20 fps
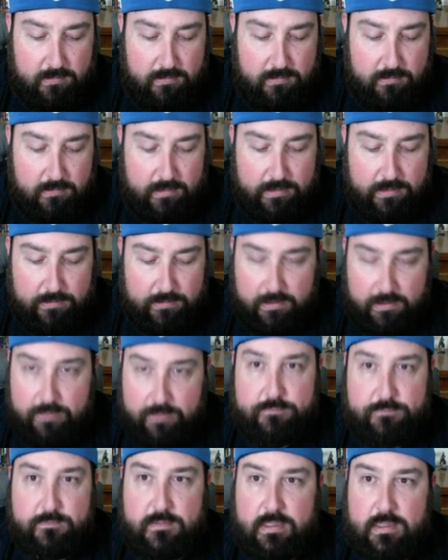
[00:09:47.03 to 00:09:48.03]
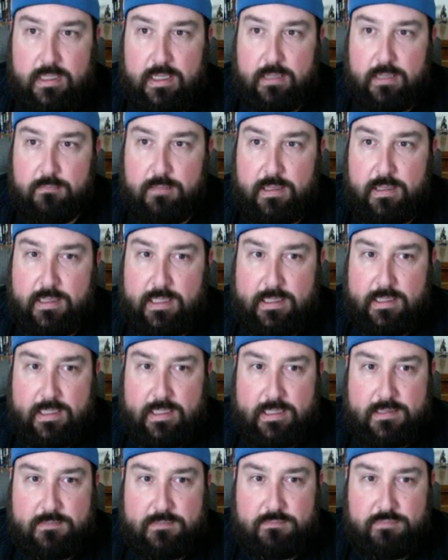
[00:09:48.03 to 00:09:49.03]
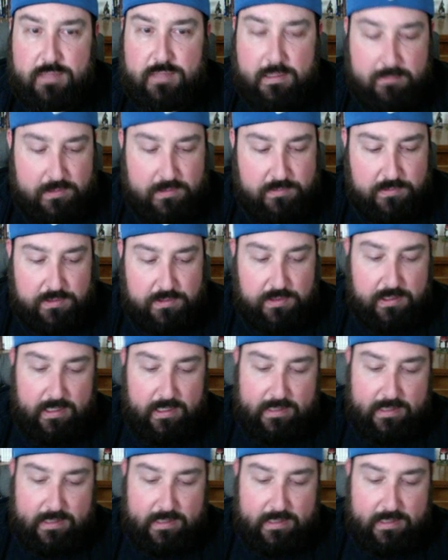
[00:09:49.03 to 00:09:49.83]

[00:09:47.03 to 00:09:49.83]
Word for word: Either way, um, I think that's pretty much what you guys